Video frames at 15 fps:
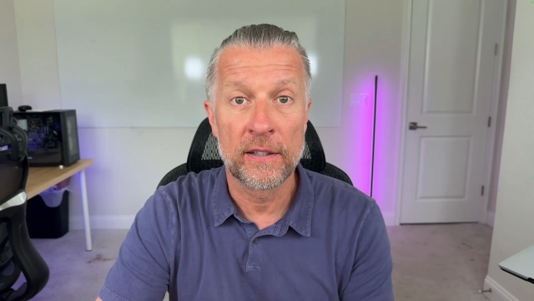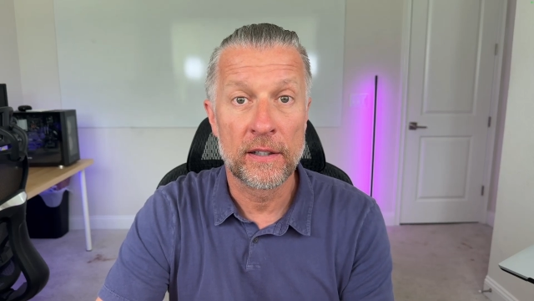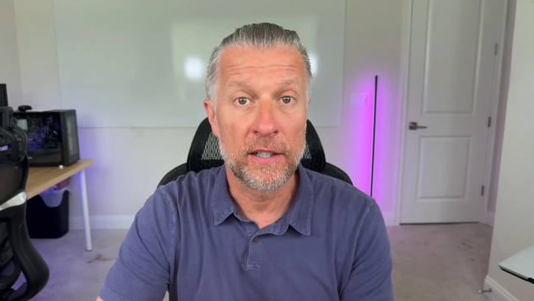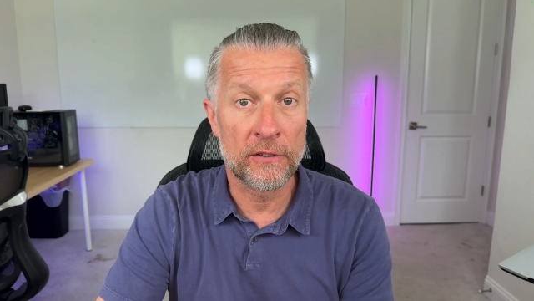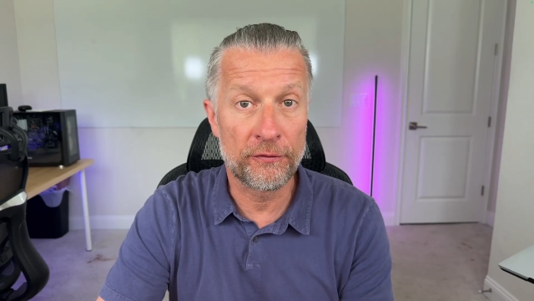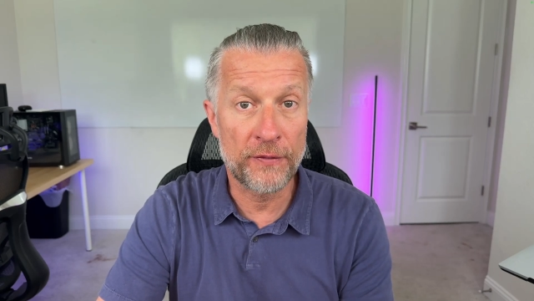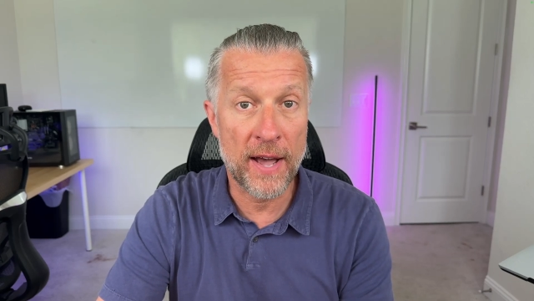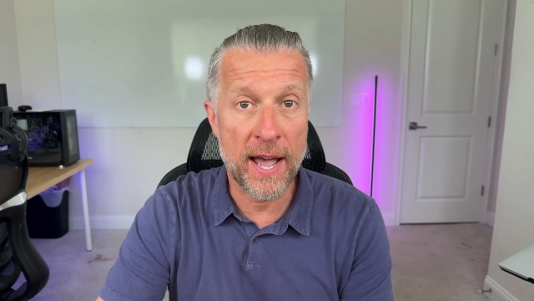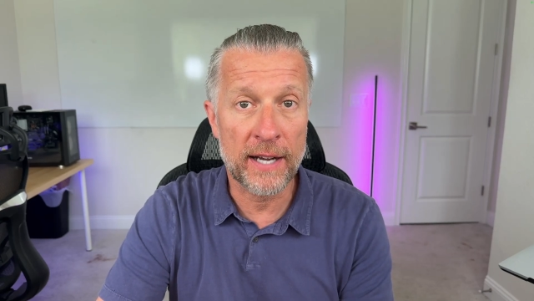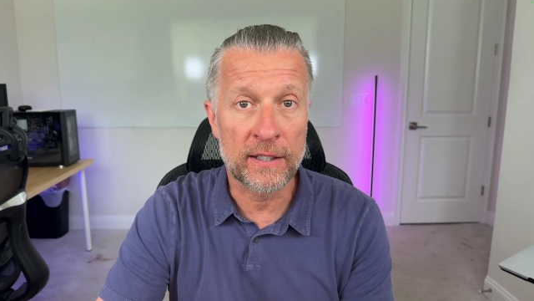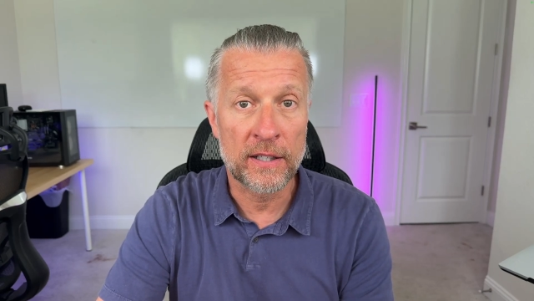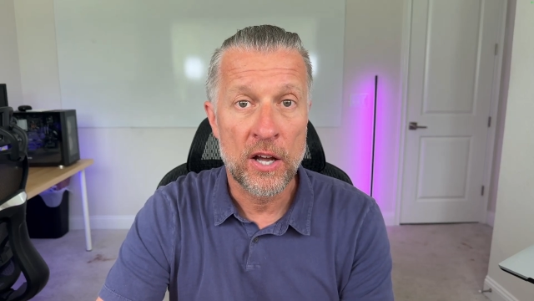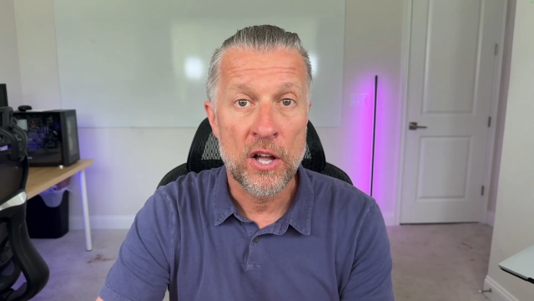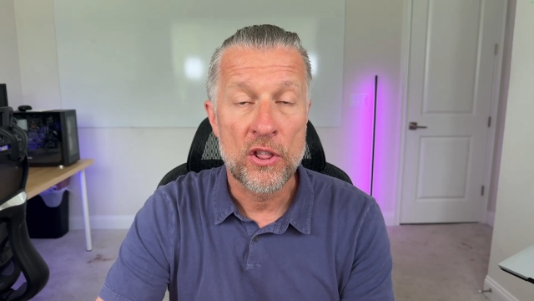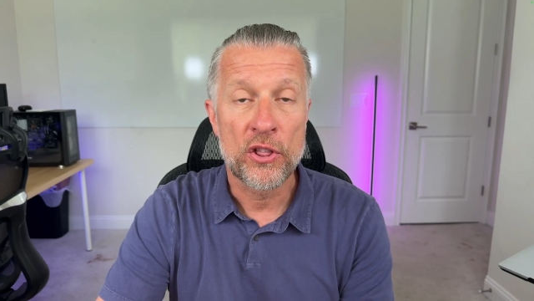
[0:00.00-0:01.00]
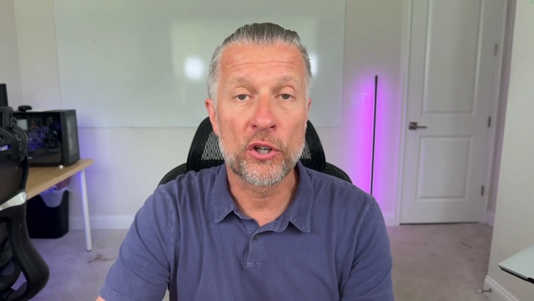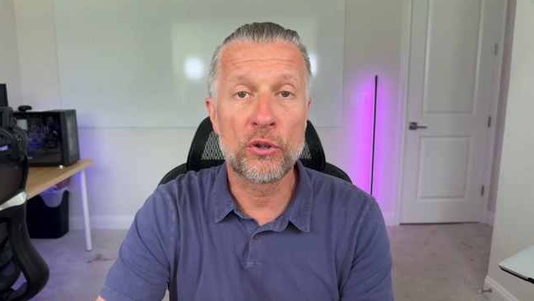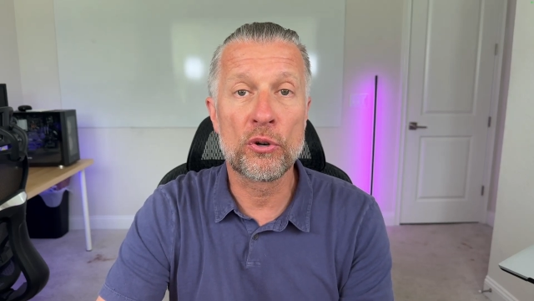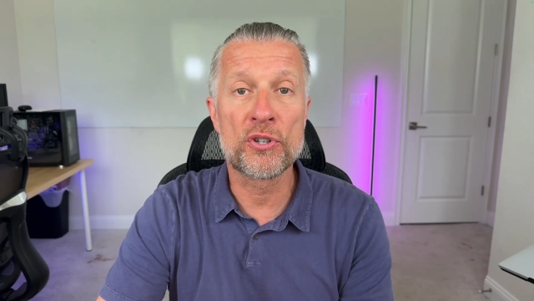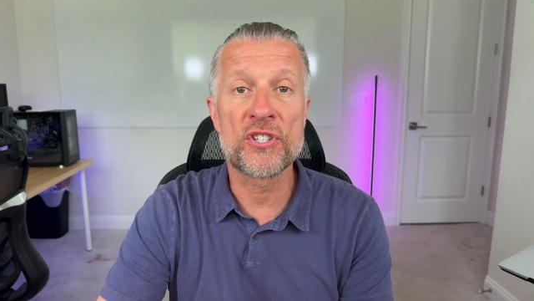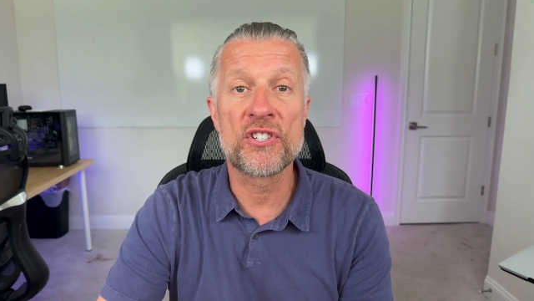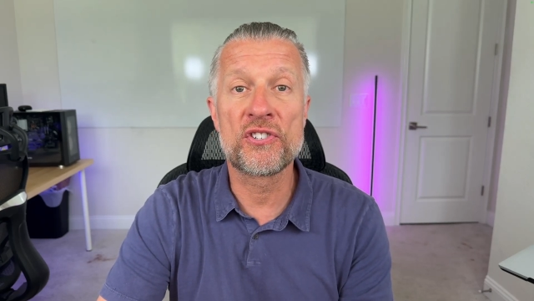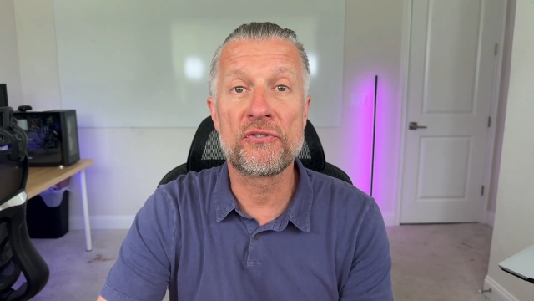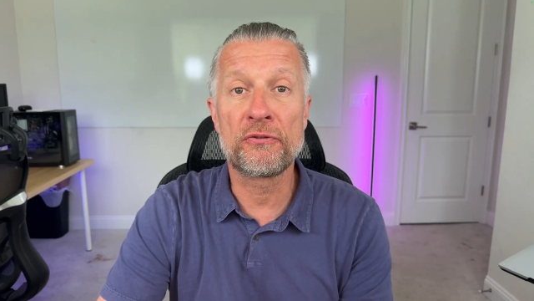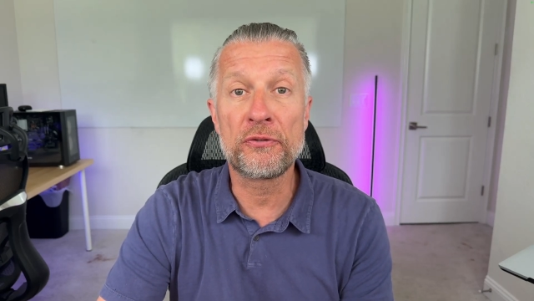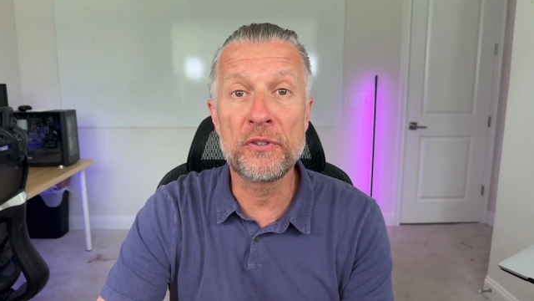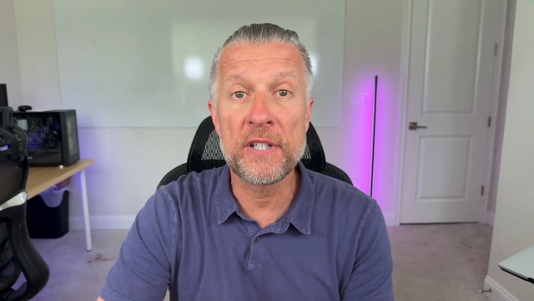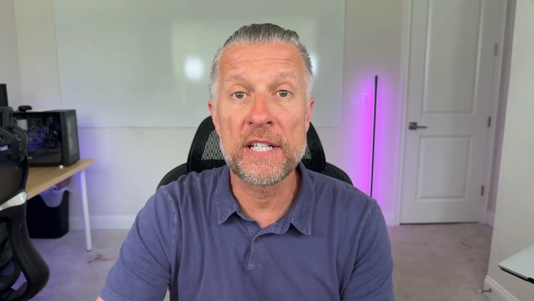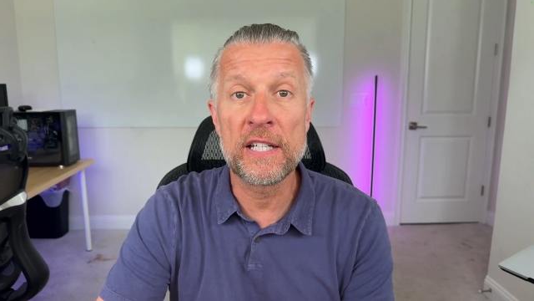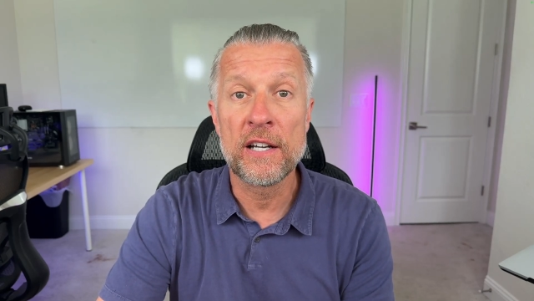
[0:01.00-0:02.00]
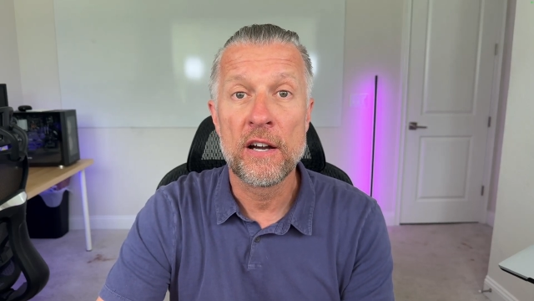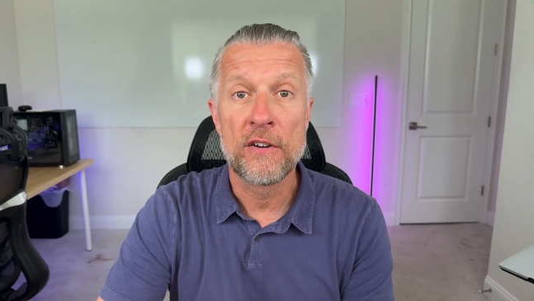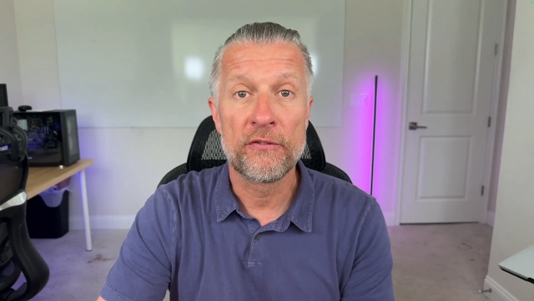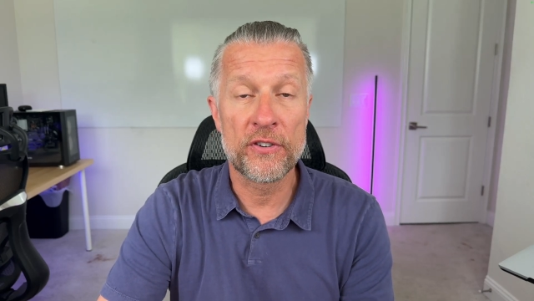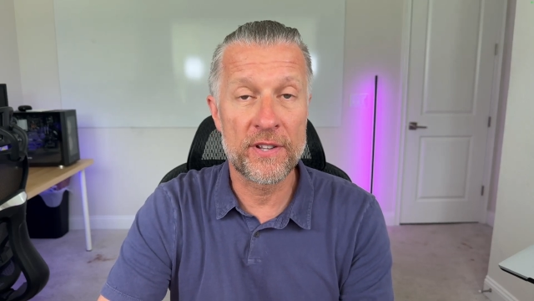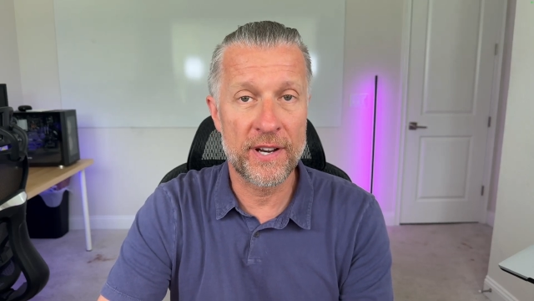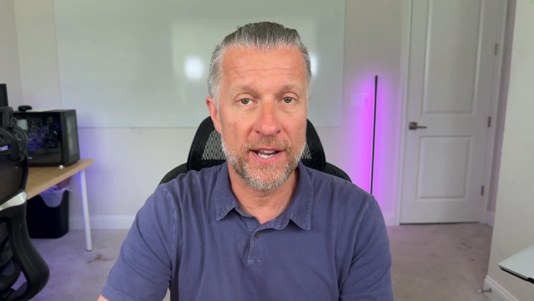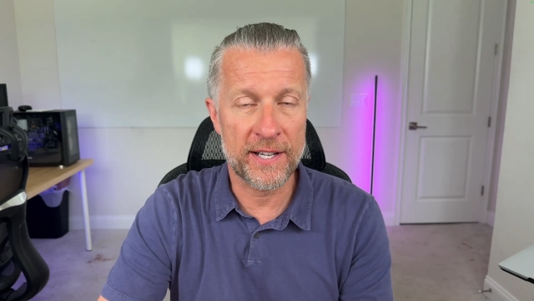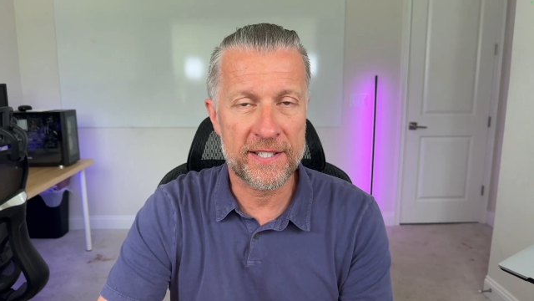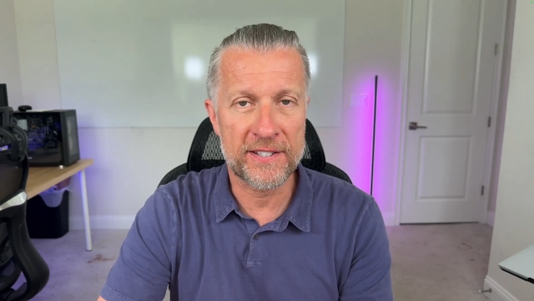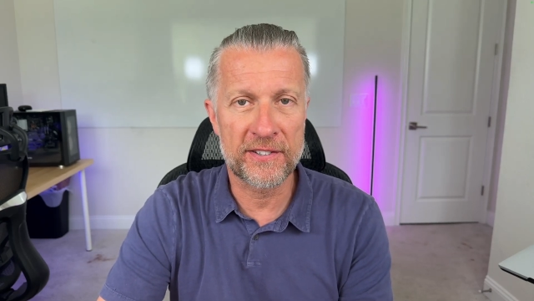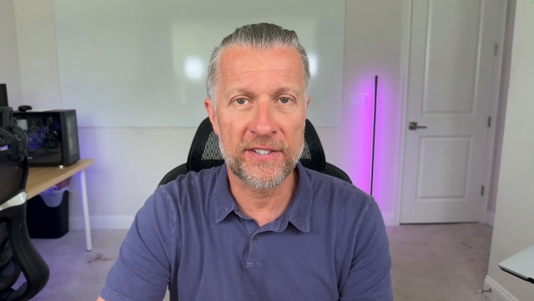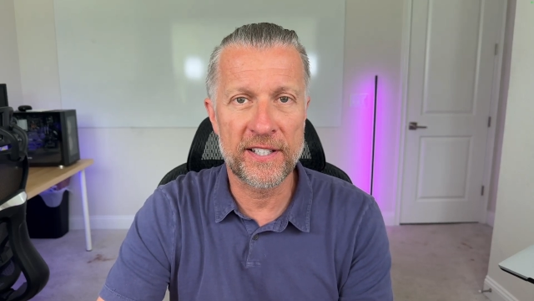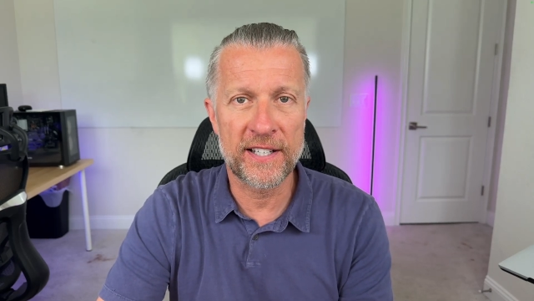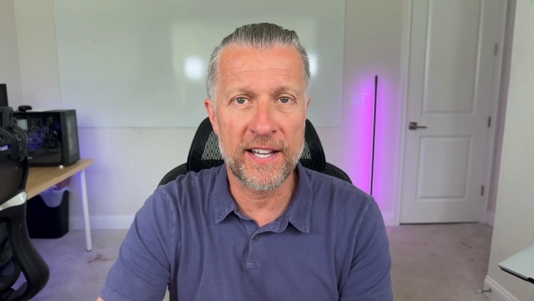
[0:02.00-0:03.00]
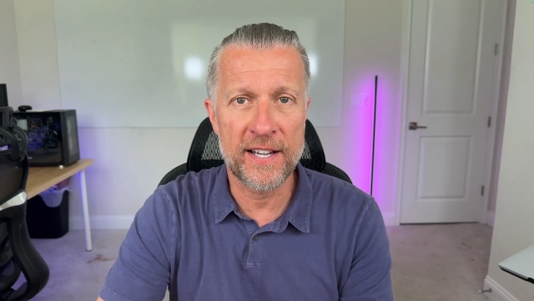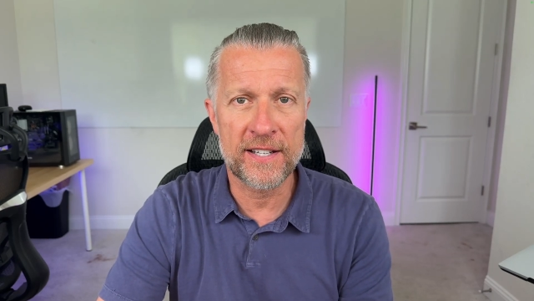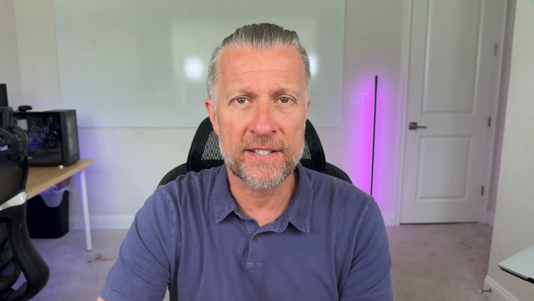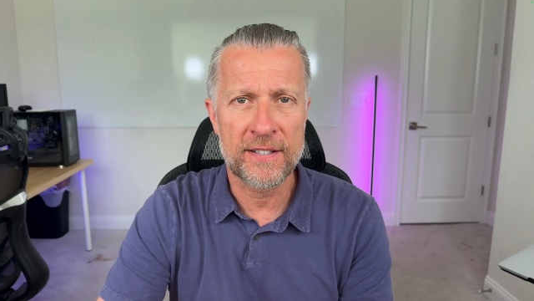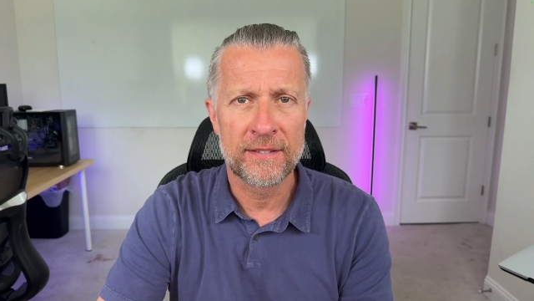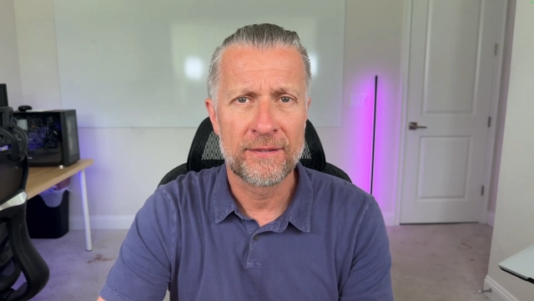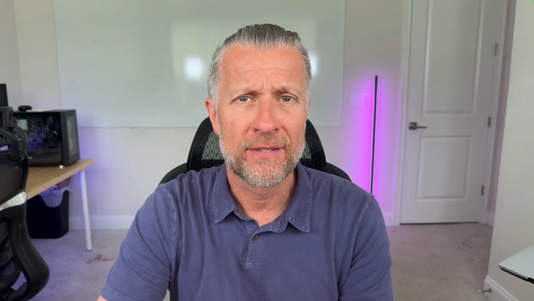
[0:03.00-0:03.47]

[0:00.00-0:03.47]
In fact, the course is free for the next 30 days.